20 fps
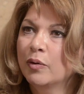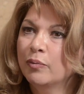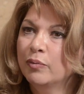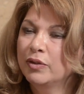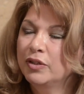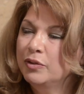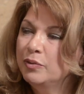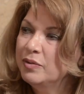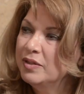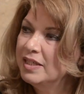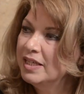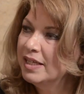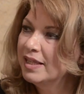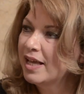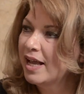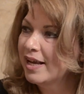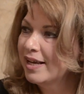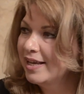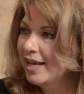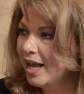reducing
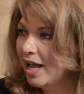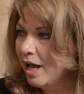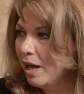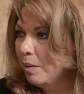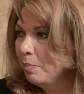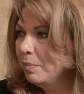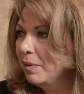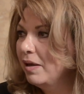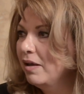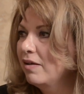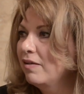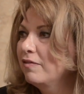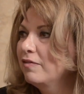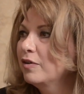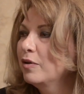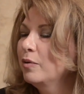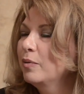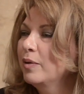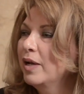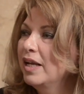that gap of
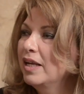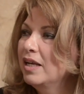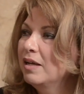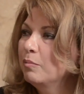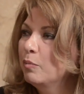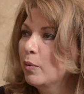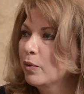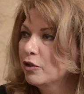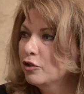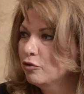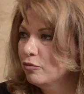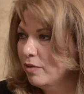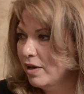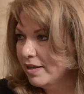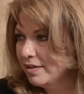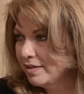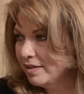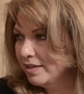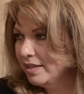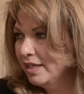creating more
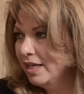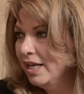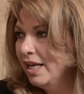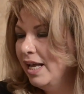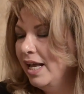trust